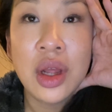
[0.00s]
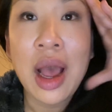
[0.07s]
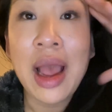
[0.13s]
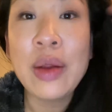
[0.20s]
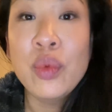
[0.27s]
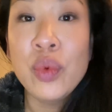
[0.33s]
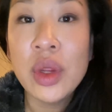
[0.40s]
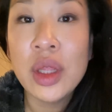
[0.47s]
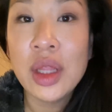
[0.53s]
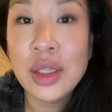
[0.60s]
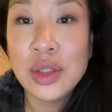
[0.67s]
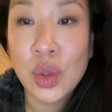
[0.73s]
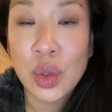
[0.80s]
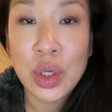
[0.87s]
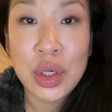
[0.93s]
I really
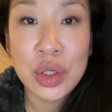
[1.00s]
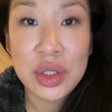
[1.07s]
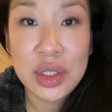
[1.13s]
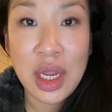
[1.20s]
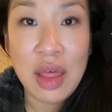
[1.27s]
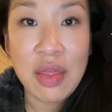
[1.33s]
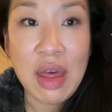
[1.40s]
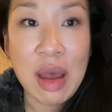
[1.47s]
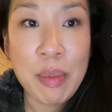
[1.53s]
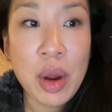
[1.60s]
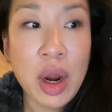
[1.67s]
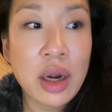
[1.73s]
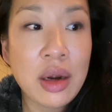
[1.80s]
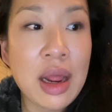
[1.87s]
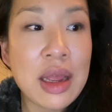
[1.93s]
don't understand that
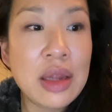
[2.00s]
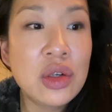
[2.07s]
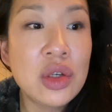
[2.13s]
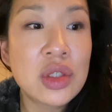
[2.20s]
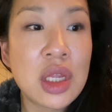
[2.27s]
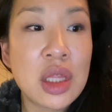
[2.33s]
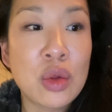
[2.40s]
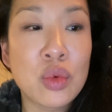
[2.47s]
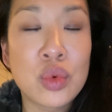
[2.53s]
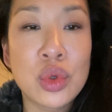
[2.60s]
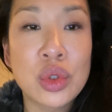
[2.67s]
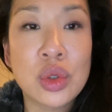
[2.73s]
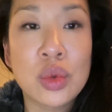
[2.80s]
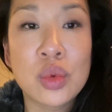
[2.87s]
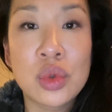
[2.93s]
part. I understand the
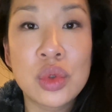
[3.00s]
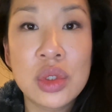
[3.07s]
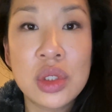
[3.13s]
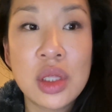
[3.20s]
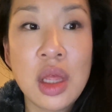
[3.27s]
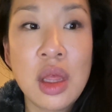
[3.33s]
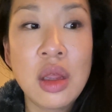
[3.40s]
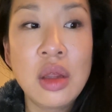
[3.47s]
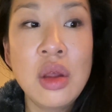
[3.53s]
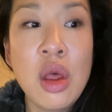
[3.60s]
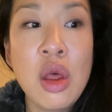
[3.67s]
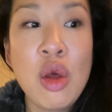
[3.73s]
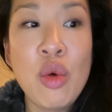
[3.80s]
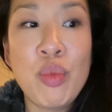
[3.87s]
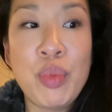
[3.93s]
rules are rules thing,
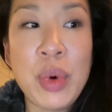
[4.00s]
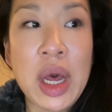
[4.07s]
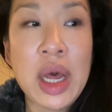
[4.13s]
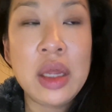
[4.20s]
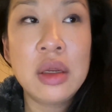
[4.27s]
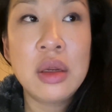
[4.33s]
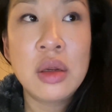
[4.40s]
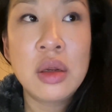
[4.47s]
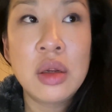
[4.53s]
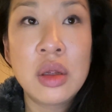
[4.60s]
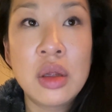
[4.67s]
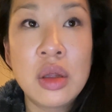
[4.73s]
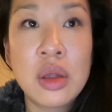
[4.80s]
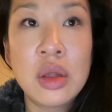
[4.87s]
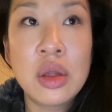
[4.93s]
and
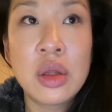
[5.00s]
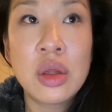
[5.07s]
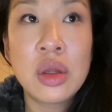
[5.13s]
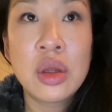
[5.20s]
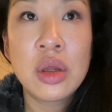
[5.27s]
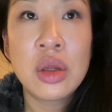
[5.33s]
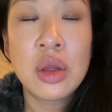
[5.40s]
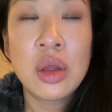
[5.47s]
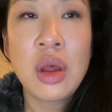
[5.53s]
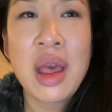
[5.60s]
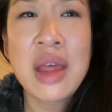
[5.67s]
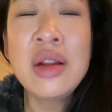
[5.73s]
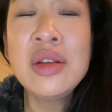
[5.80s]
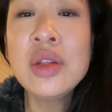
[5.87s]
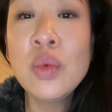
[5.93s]

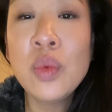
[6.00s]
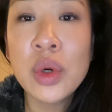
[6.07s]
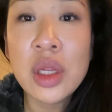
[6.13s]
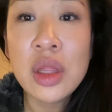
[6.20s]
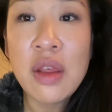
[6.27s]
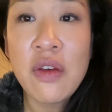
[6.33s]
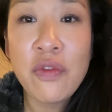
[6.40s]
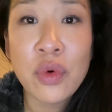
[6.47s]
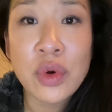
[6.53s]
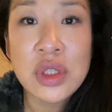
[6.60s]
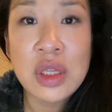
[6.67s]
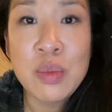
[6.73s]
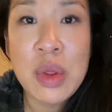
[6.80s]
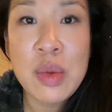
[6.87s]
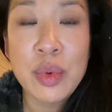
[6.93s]
also, what are they
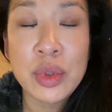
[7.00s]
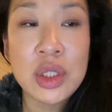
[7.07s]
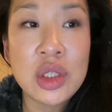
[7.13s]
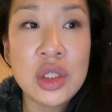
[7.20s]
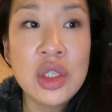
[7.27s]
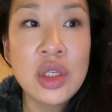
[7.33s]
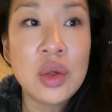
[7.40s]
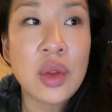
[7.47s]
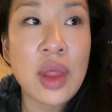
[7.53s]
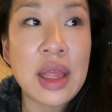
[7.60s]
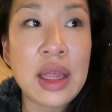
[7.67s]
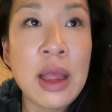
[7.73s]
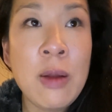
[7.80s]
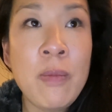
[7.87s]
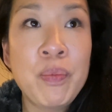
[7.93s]
forcing people to do?
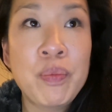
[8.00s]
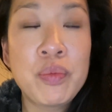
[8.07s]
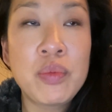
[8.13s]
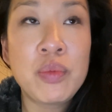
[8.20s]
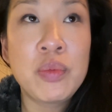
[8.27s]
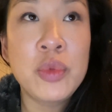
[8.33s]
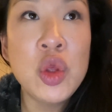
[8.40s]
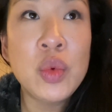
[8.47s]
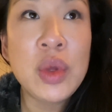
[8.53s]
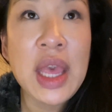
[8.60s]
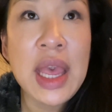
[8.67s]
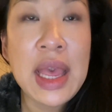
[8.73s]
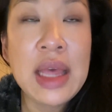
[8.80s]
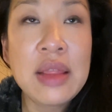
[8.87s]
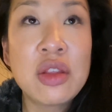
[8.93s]
Like, you
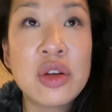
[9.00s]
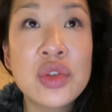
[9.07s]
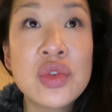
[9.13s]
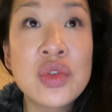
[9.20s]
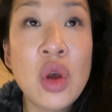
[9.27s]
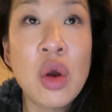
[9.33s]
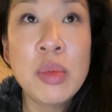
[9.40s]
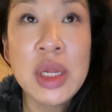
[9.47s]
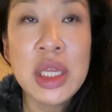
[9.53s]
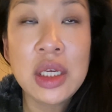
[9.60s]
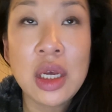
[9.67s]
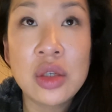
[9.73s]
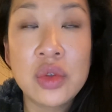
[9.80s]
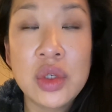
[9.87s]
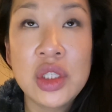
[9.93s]
can't, there's so many
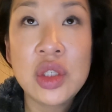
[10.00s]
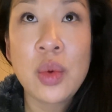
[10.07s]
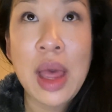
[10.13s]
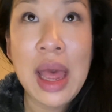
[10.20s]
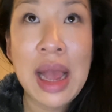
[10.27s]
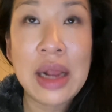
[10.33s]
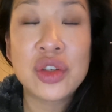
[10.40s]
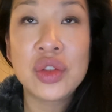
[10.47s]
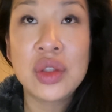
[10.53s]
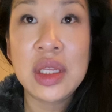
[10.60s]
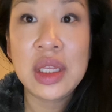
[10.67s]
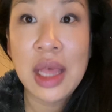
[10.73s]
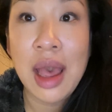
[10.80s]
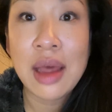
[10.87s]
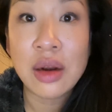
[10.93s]
countries you actually
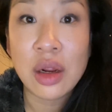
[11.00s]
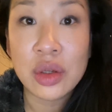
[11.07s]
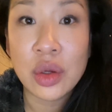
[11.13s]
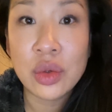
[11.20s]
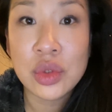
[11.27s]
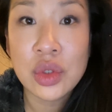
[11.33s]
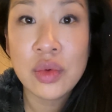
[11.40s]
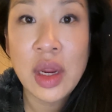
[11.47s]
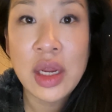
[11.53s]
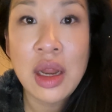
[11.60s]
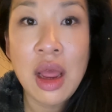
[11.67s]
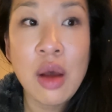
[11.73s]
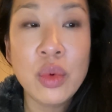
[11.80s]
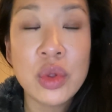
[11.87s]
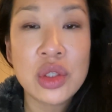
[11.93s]
cannot go to right
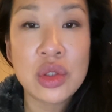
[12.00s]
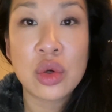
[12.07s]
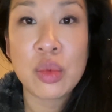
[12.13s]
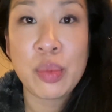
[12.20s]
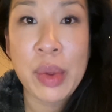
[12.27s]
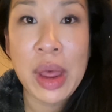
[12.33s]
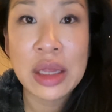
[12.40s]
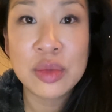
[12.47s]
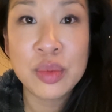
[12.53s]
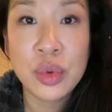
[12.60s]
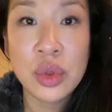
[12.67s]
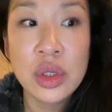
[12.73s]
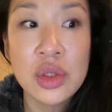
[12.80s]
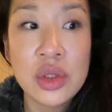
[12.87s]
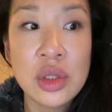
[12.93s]
now with certain
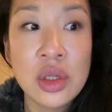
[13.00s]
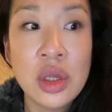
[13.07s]
passports.